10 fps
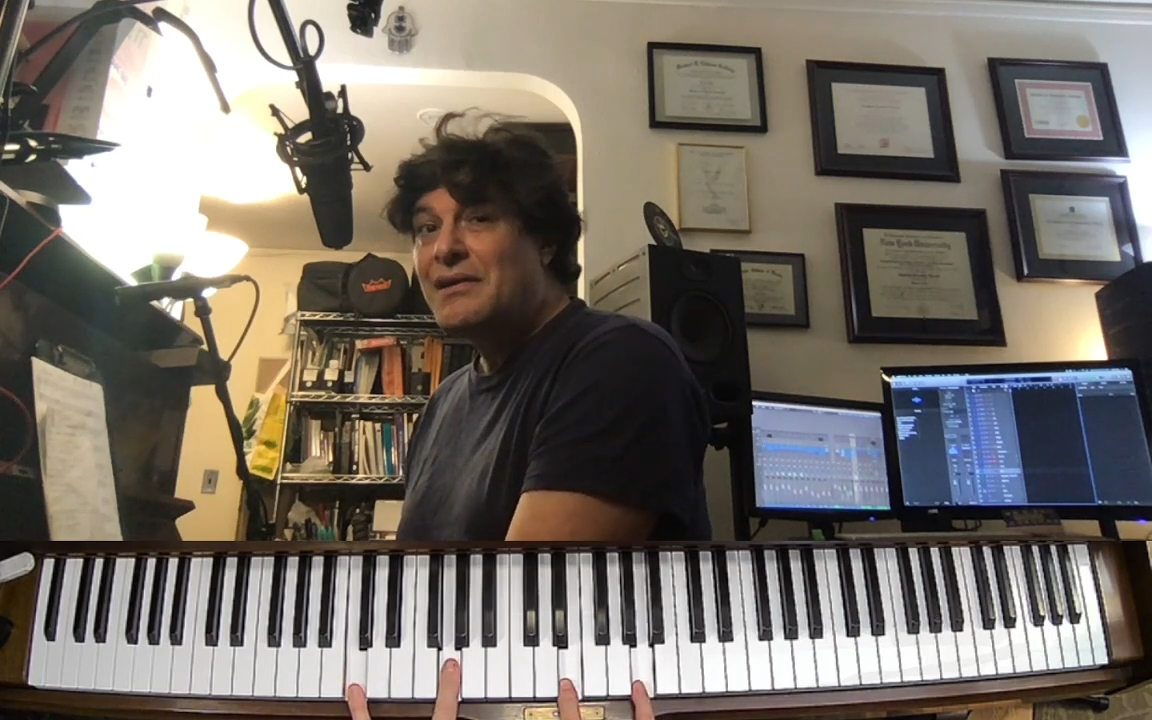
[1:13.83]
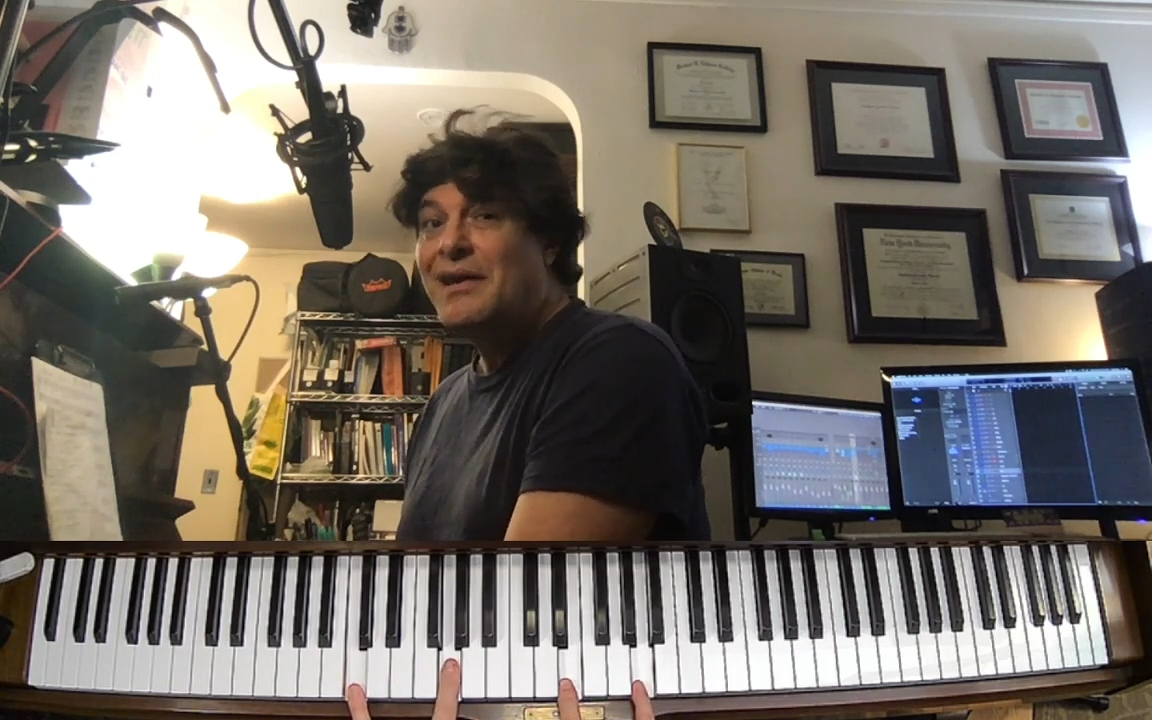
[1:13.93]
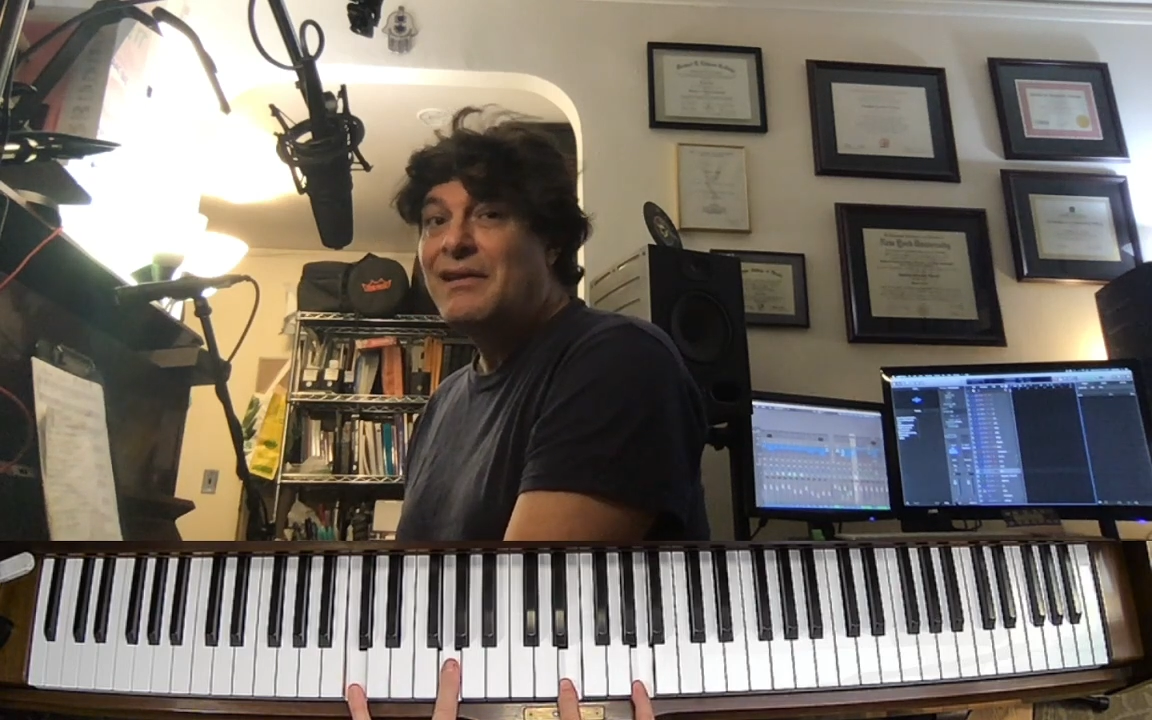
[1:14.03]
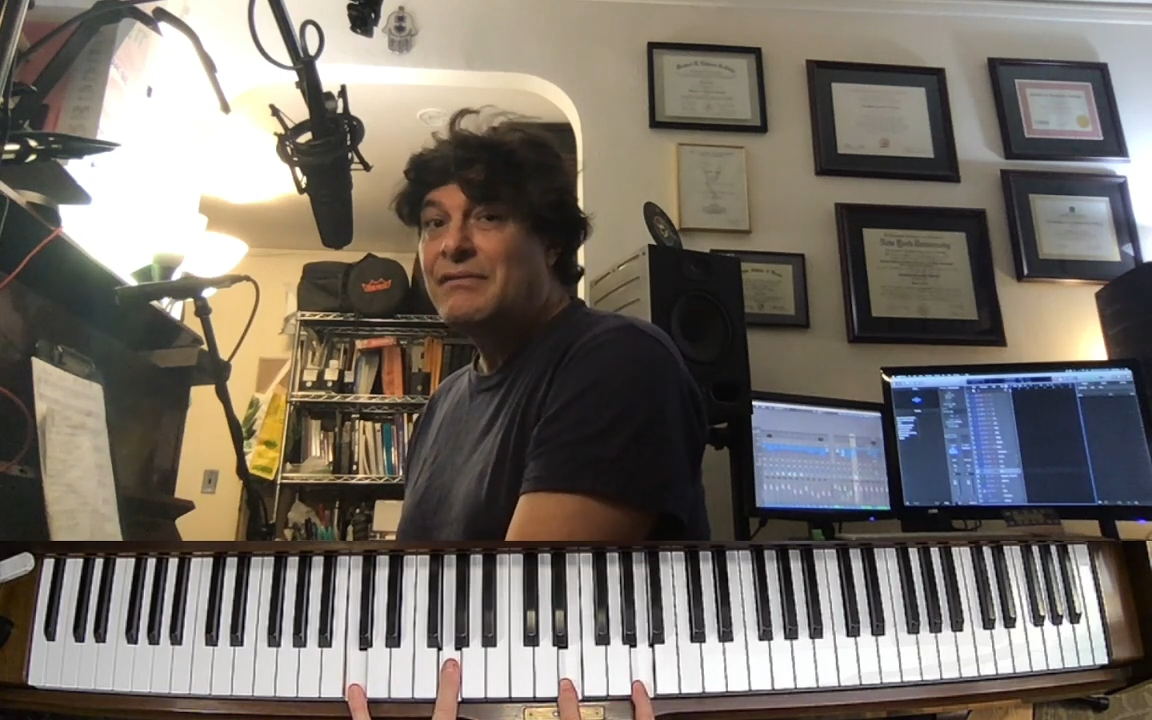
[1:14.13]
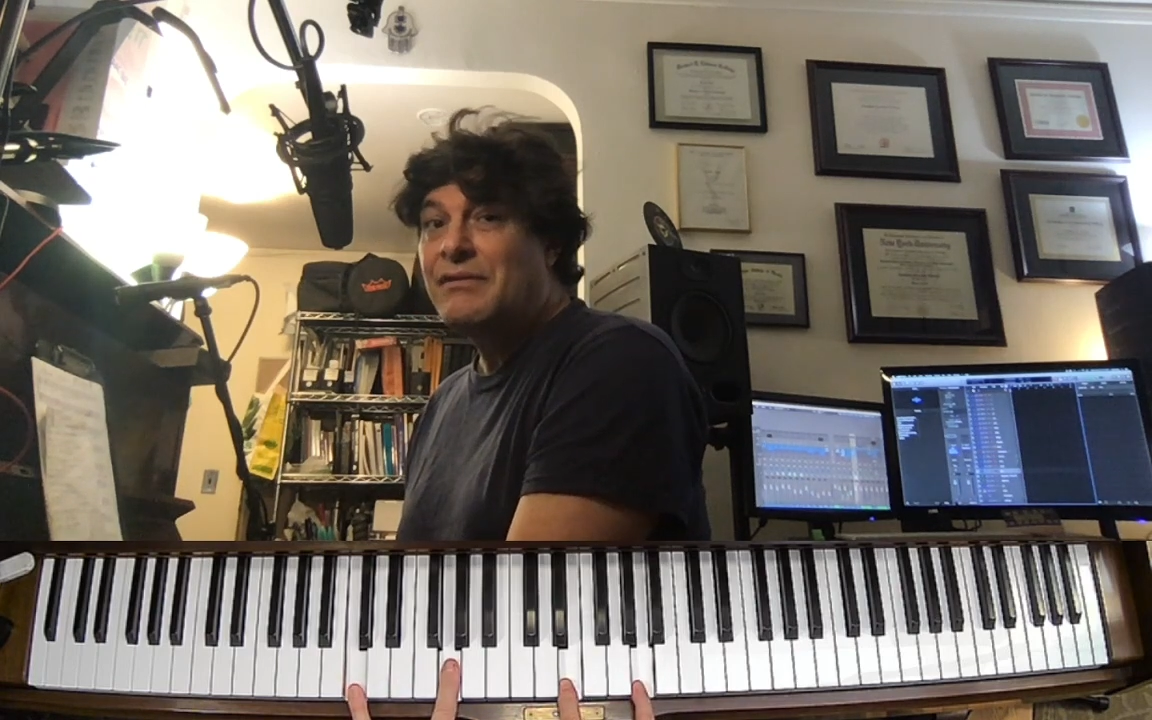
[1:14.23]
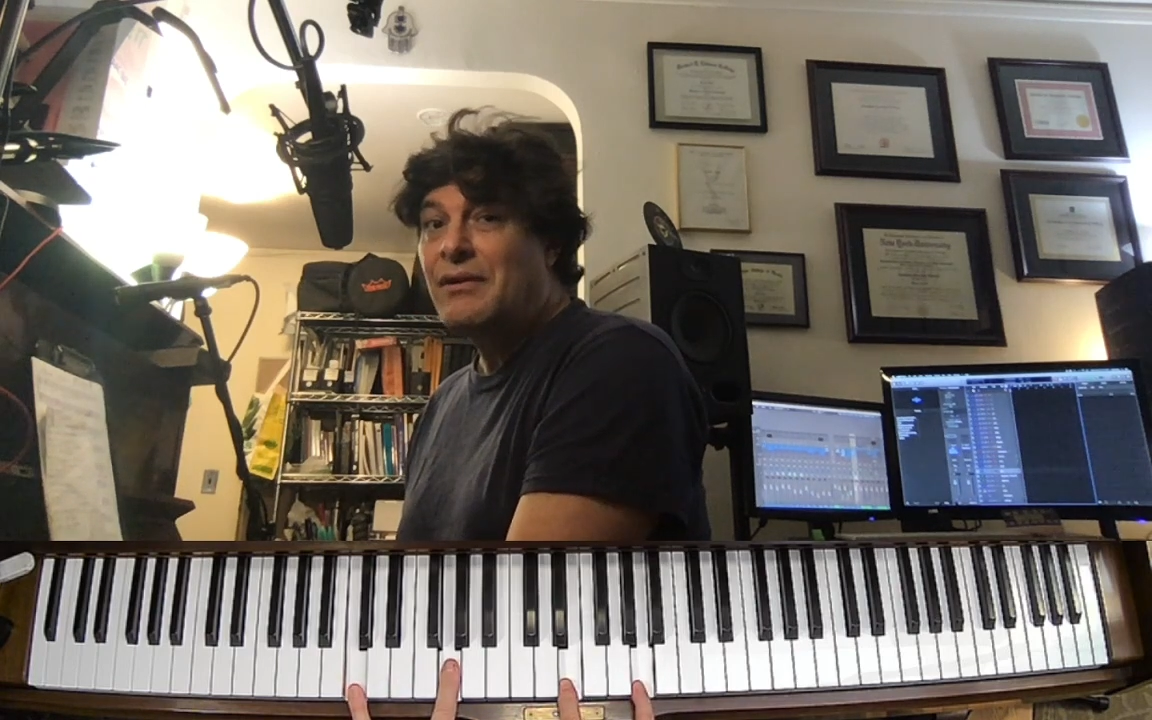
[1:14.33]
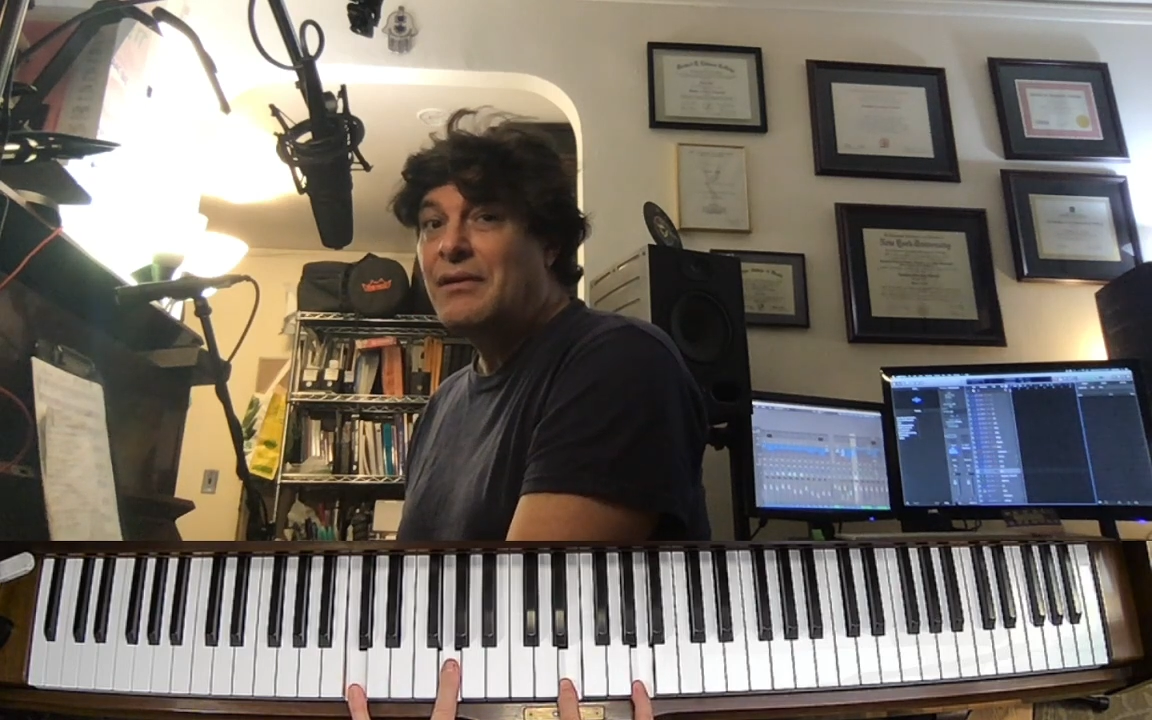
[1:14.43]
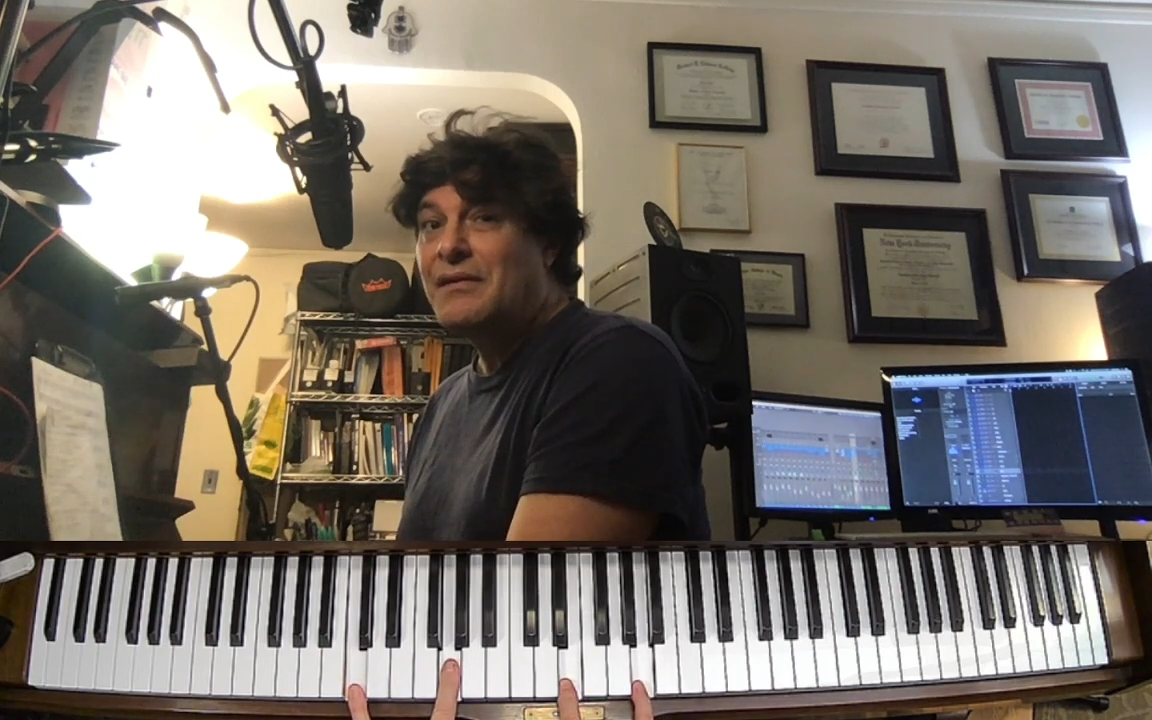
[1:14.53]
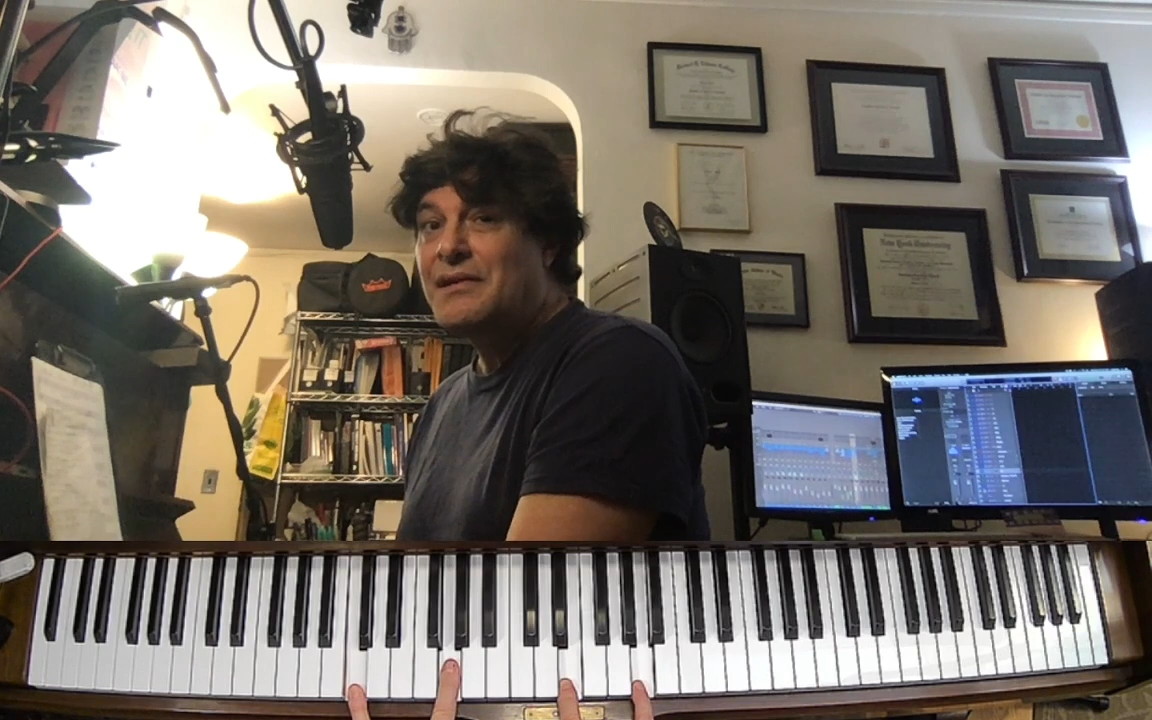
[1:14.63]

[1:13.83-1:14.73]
invert the